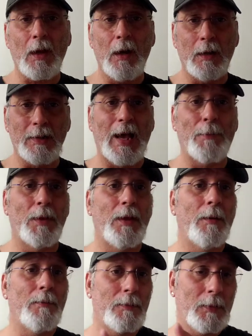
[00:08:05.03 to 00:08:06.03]
On top of
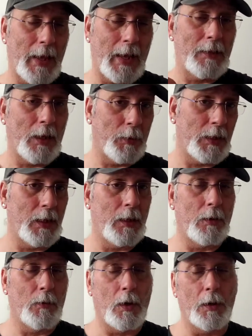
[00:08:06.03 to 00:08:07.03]
them, that they were
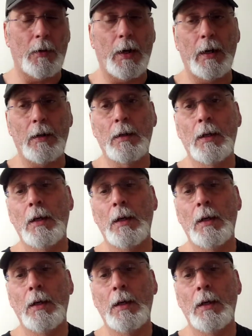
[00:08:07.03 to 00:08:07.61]
getting a runaround.